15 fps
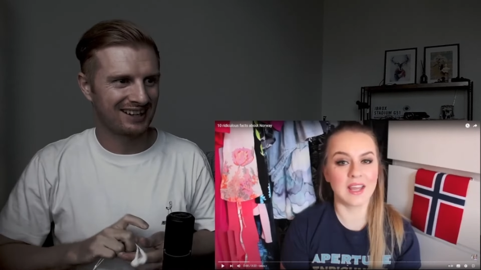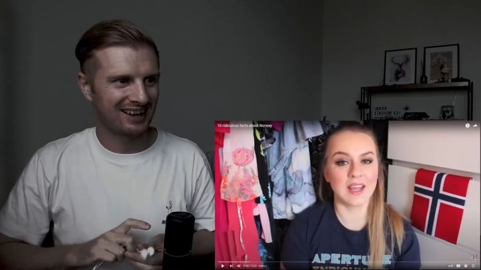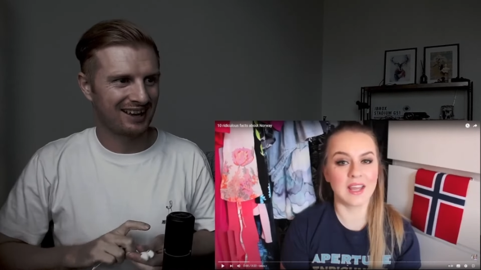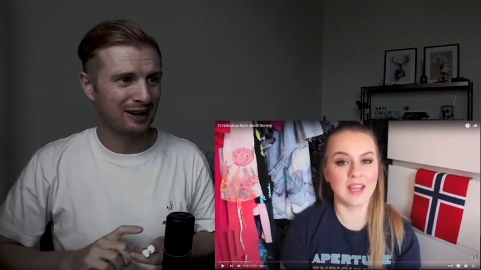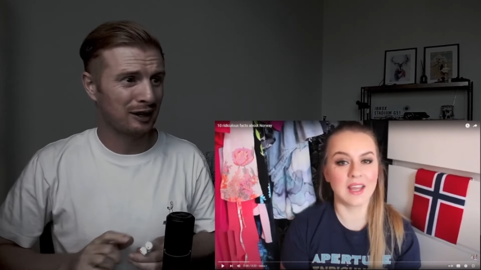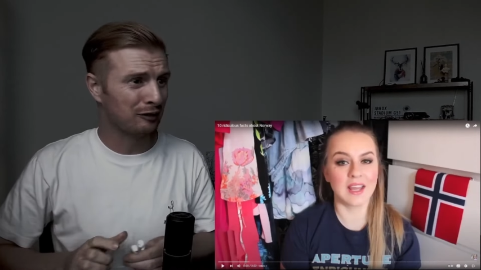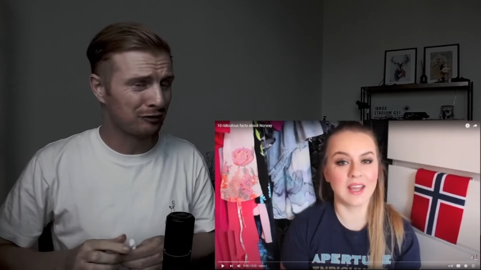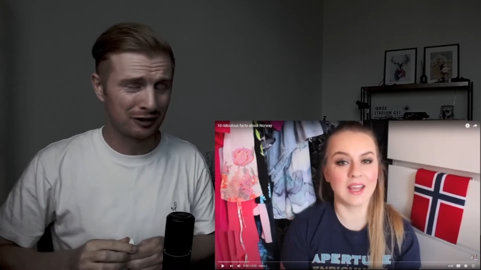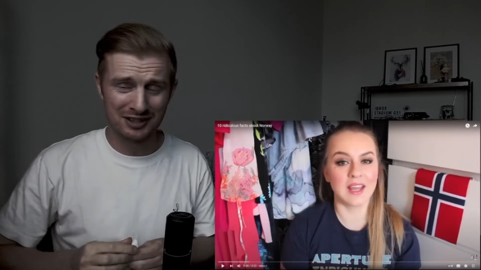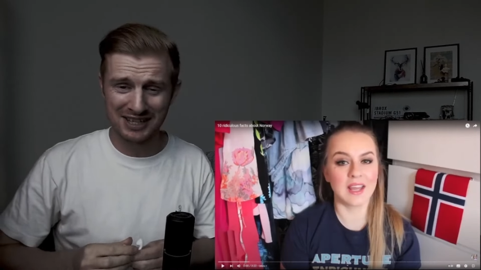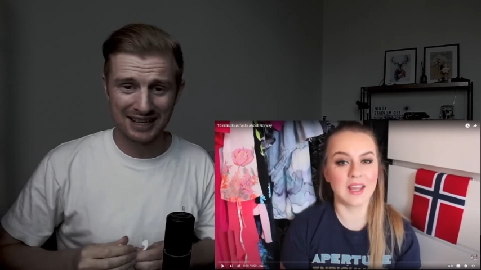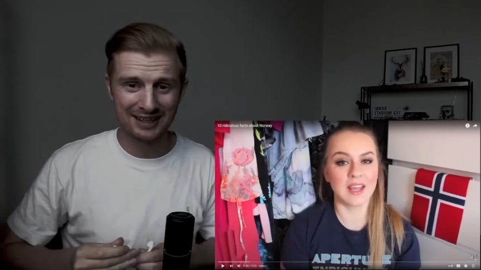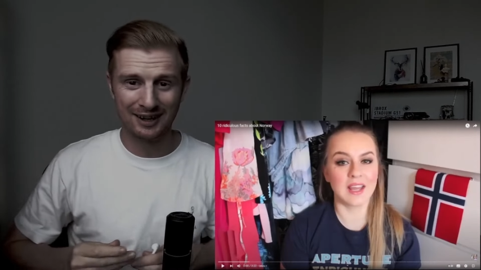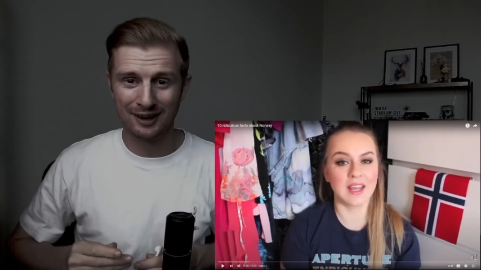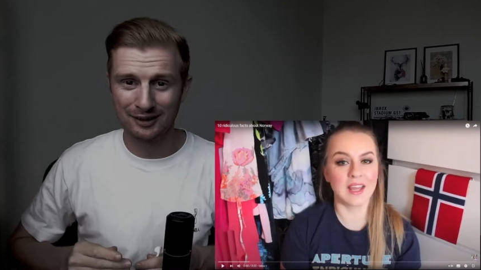Speaker 1: If there's
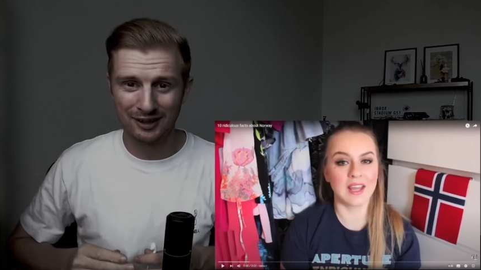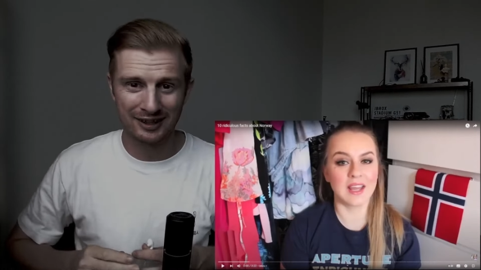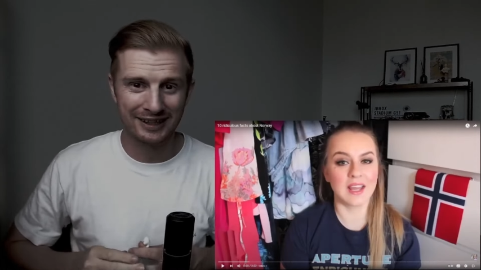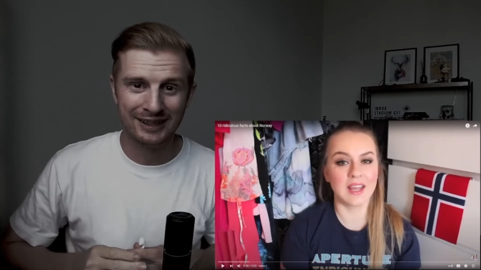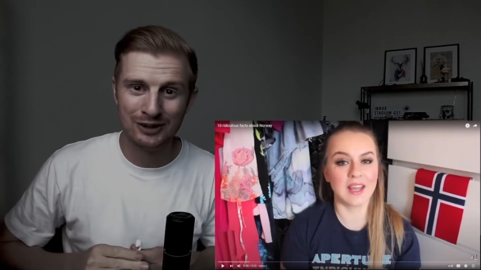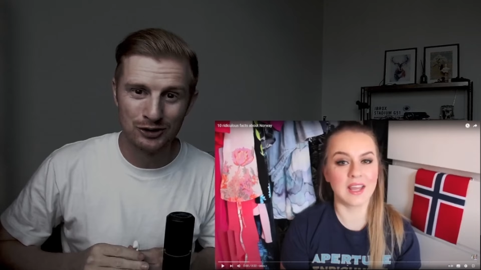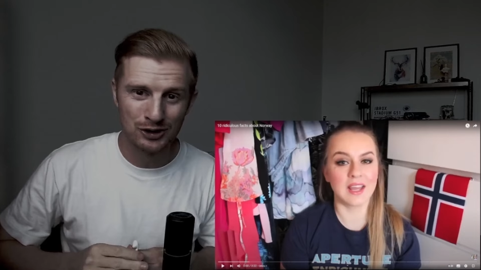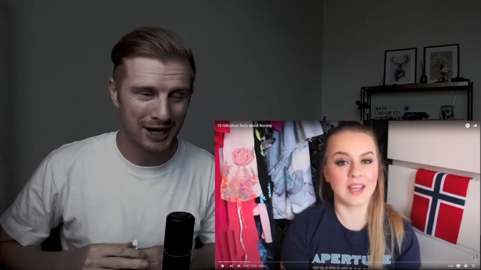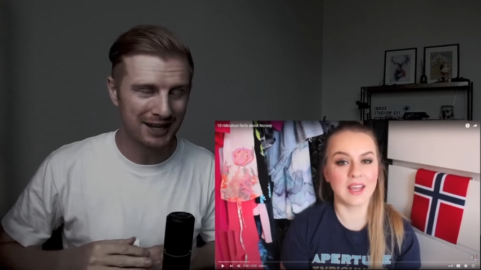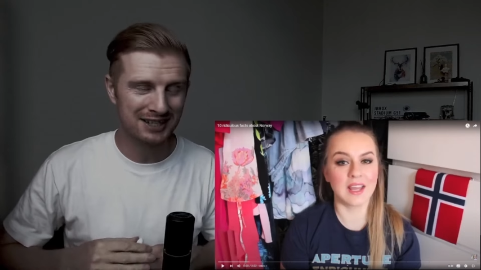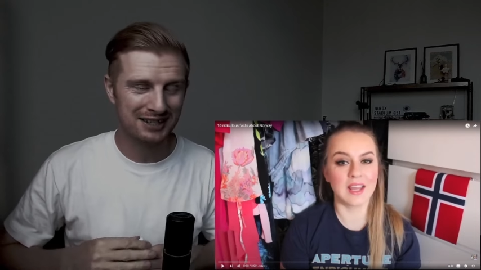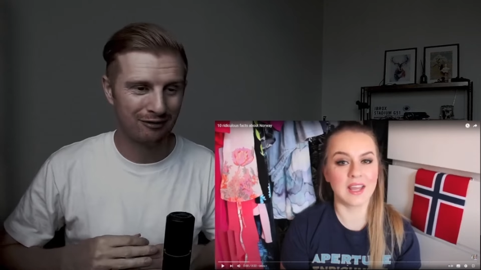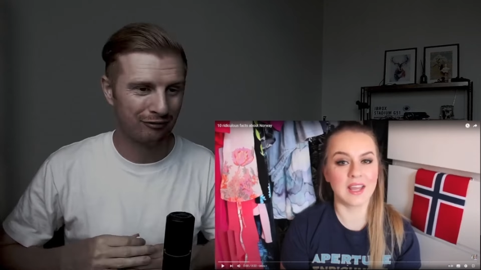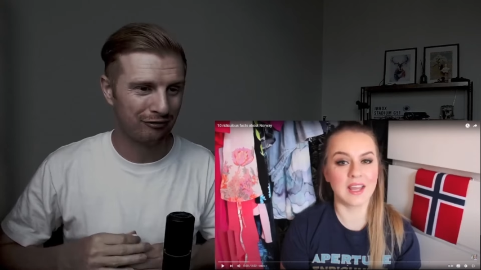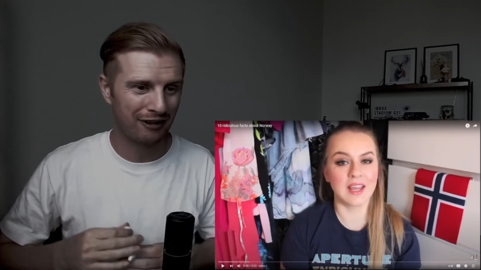any other interesting
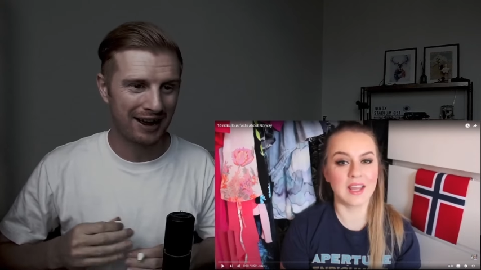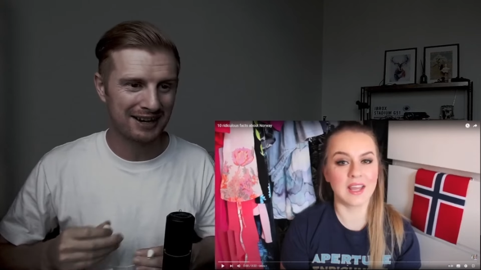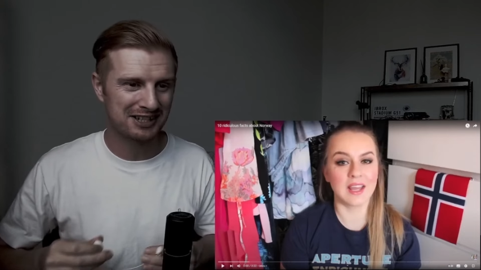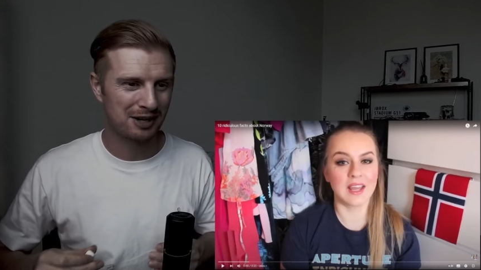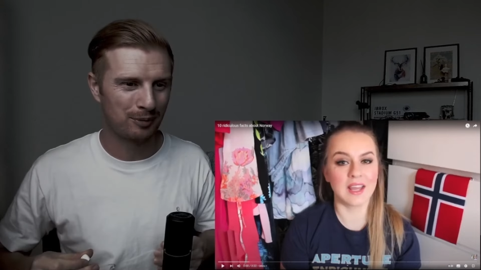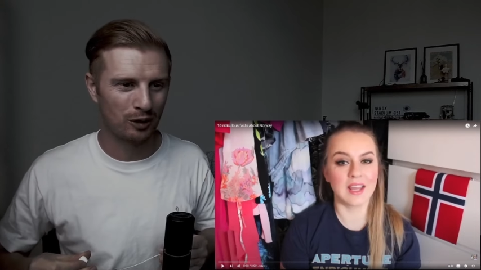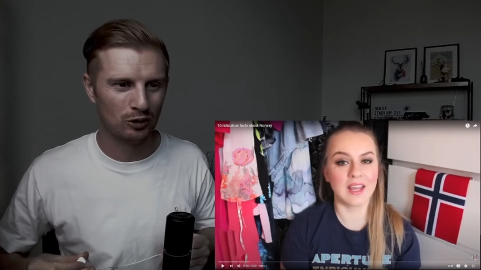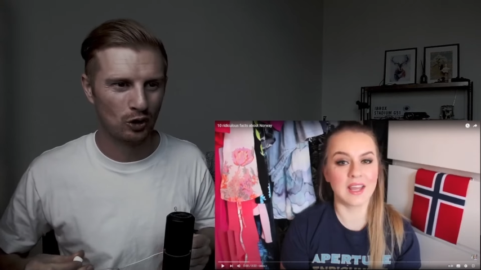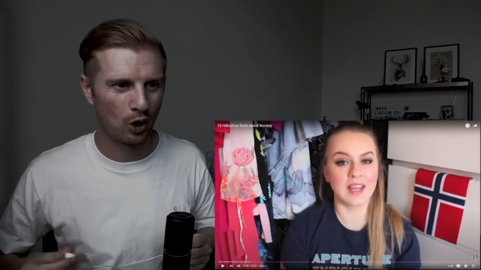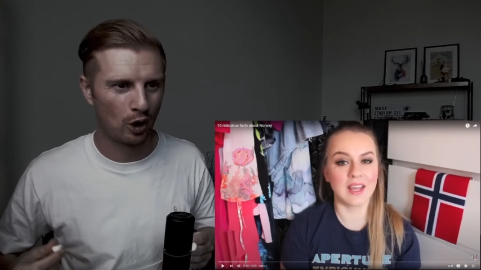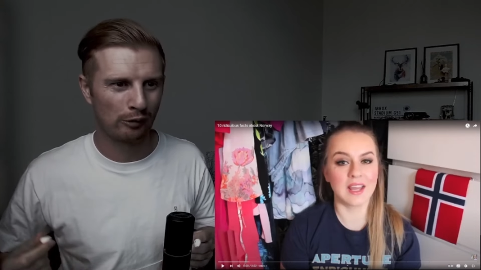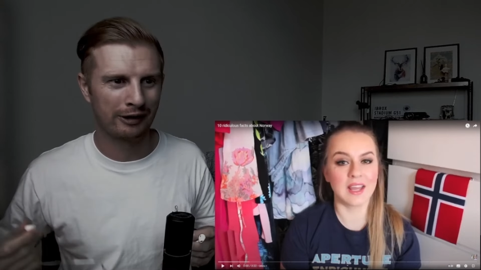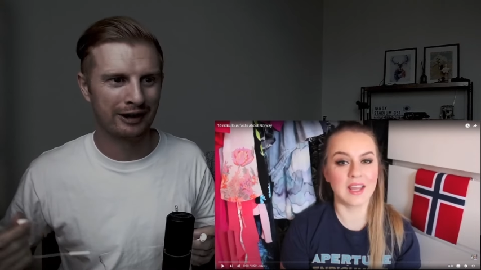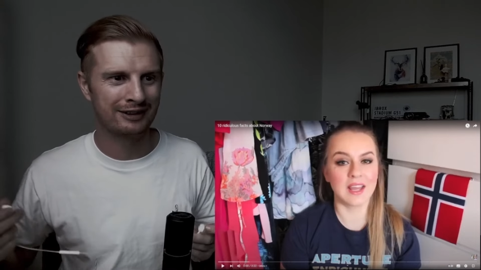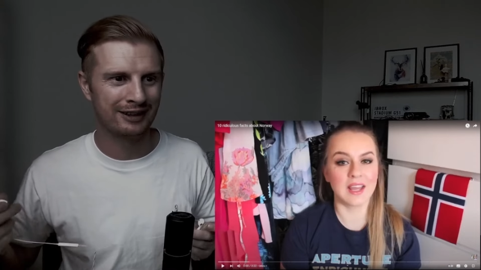facts about
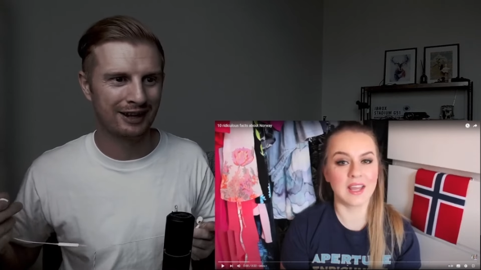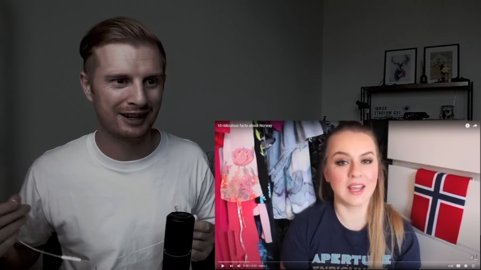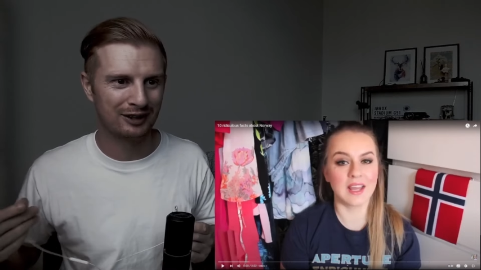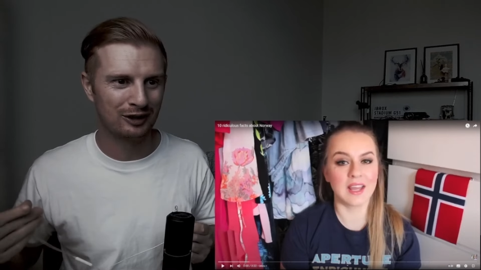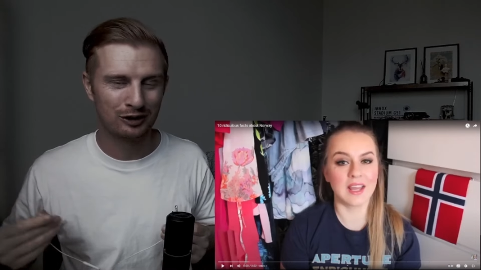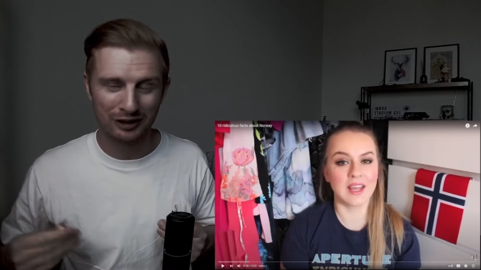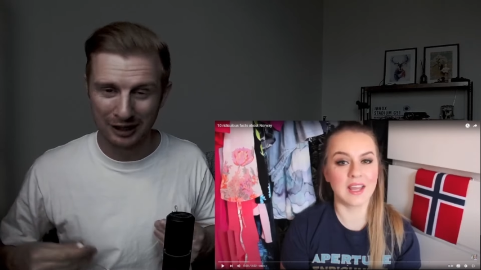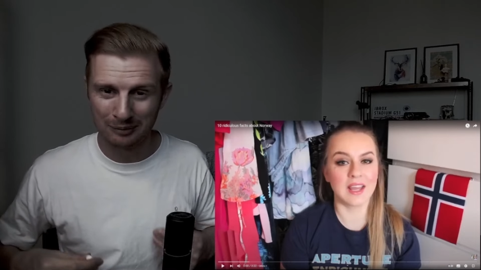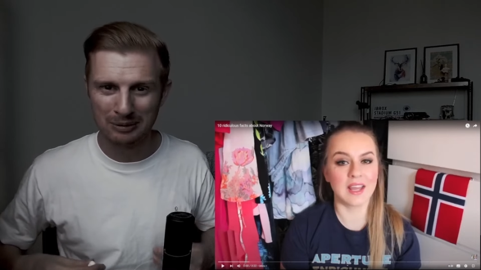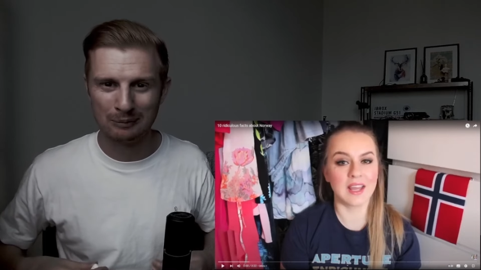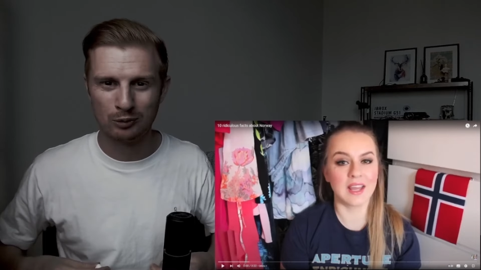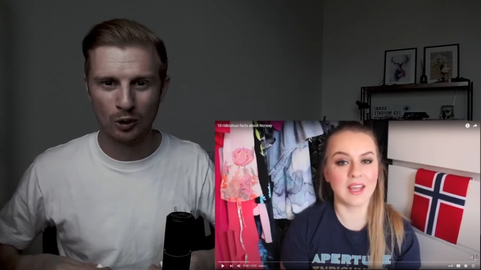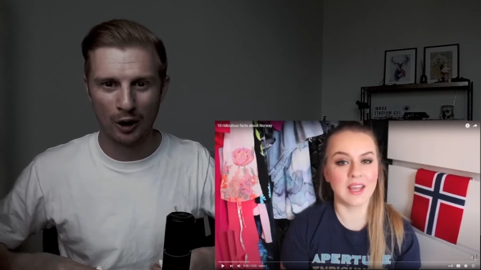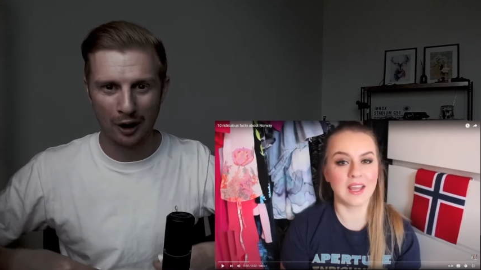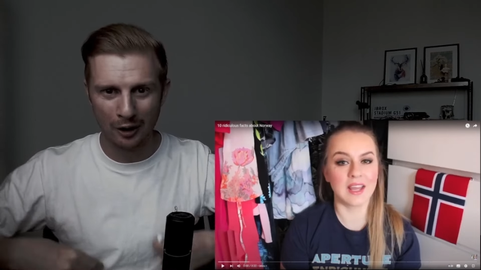Norway that you think
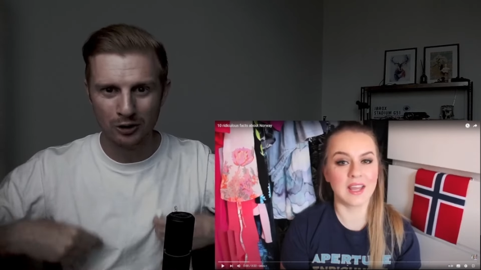people